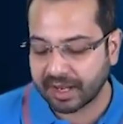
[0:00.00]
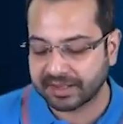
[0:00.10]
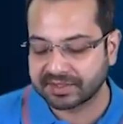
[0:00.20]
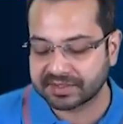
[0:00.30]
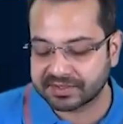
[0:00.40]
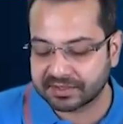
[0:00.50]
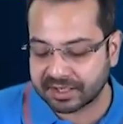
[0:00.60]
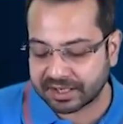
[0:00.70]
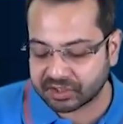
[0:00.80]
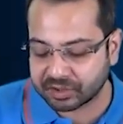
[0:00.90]
and this is the
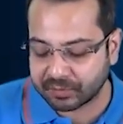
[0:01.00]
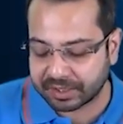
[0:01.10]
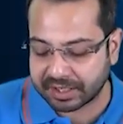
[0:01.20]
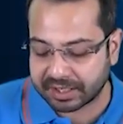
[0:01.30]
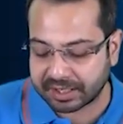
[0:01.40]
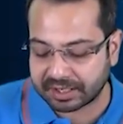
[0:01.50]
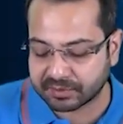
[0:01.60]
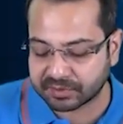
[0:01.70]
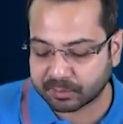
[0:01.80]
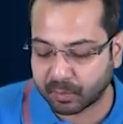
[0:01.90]
direction we are taking
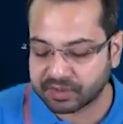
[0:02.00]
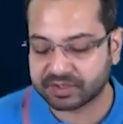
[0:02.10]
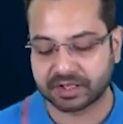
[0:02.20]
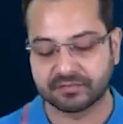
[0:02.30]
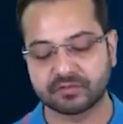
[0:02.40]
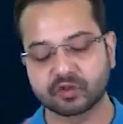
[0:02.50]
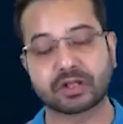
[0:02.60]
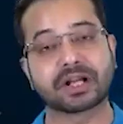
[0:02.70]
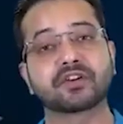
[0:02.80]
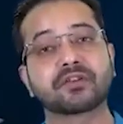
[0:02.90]
at positive.
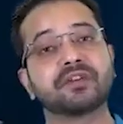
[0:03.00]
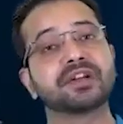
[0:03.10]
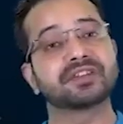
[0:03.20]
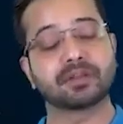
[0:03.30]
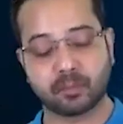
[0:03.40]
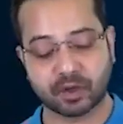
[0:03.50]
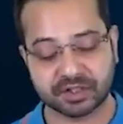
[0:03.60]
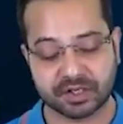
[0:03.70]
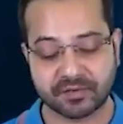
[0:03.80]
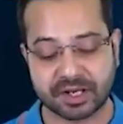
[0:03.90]
So electric field is in the
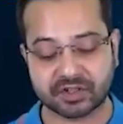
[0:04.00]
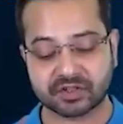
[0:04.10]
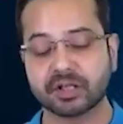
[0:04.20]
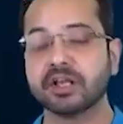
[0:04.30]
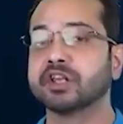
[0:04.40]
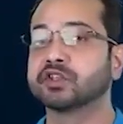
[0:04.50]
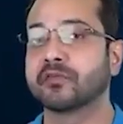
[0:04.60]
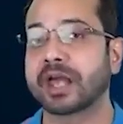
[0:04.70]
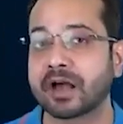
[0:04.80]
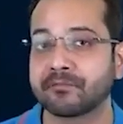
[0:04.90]
positive direction.
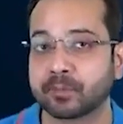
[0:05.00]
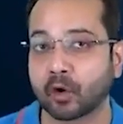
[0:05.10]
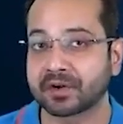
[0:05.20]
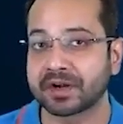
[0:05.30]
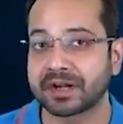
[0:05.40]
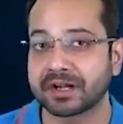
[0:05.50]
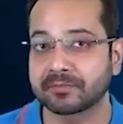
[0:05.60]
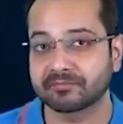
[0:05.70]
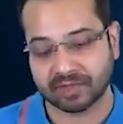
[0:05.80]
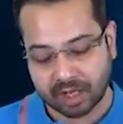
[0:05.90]
So we have plotted
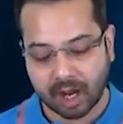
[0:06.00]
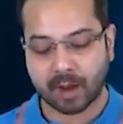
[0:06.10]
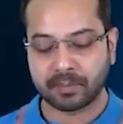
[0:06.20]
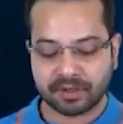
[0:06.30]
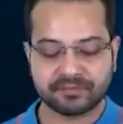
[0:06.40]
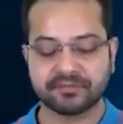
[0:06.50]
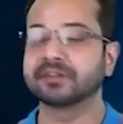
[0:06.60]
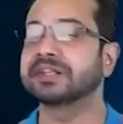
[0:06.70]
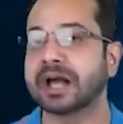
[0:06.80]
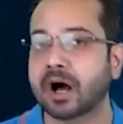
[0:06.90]
it above
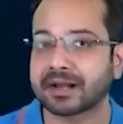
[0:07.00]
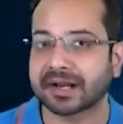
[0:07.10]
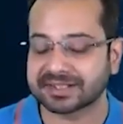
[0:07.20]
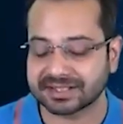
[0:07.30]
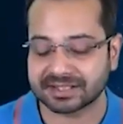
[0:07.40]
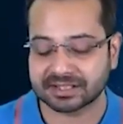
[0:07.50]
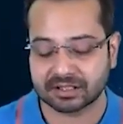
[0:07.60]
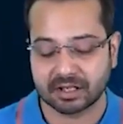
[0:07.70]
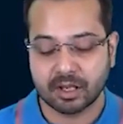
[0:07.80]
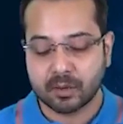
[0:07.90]
the r
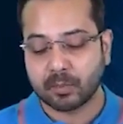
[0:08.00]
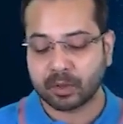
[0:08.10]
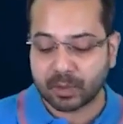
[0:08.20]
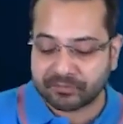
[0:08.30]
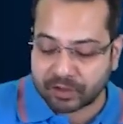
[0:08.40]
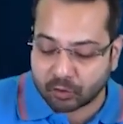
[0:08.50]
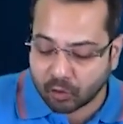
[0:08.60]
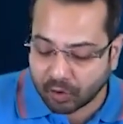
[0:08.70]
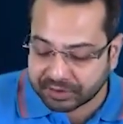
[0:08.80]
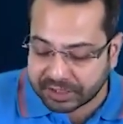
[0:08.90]
axis. But when we
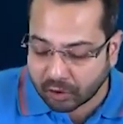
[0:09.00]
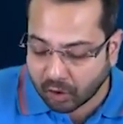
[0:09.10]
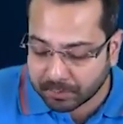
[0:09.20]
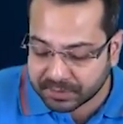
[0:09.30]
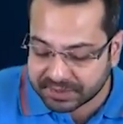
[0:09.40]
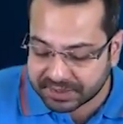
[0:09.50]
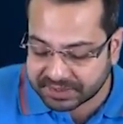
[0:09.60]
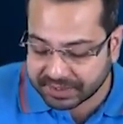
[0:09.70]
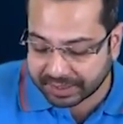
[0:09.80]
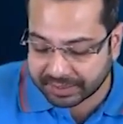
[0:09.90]
go on the
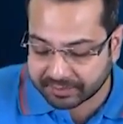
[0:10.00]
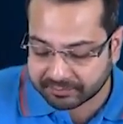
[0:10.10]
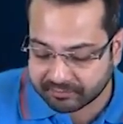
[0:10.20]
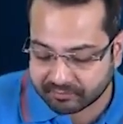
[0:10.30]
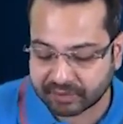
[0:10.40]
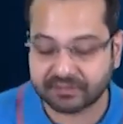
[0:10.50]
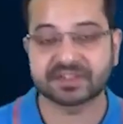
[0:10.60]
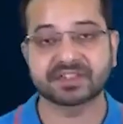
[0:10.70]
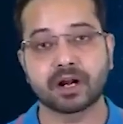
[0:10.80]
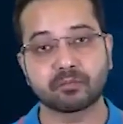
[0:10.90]
opposite side, if we
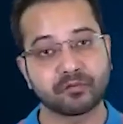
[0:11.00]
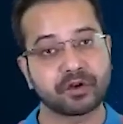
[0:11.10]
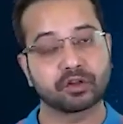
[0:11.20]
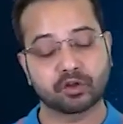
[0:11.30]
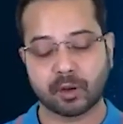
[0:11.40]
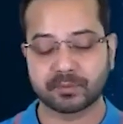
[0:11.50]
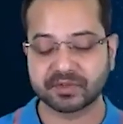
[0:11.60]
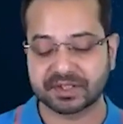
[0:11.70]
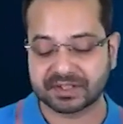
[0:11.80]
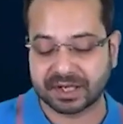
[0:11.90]
start moving on the
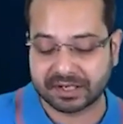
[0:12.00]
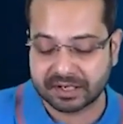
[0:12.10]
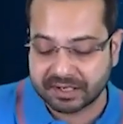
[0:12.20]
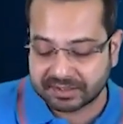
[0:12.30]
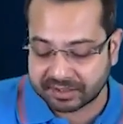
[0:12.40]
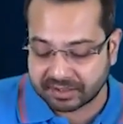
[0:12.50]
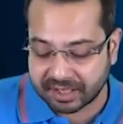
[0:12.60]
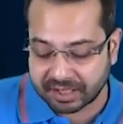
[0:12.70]
opposite side, then the